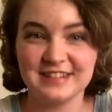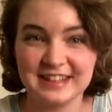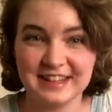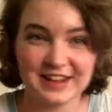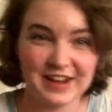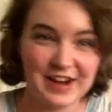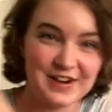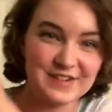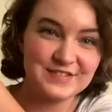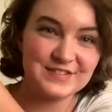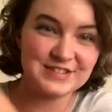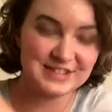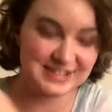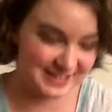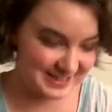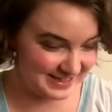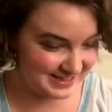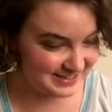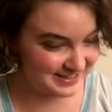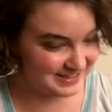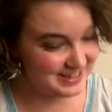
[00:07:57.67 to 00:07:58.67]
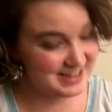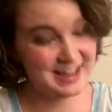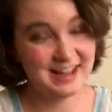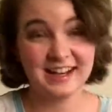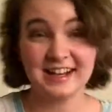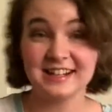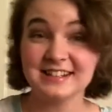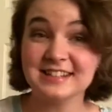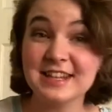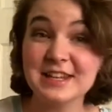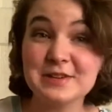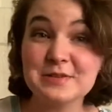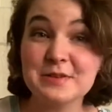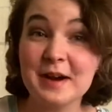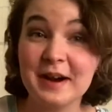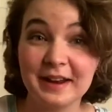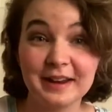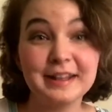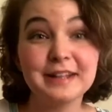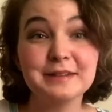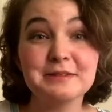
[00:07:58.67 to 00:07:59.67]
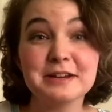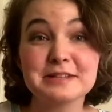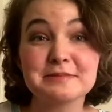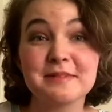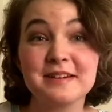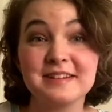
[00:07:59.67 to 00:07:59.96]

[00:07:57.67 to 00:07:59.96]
he comes in. I'll tell you what, he makes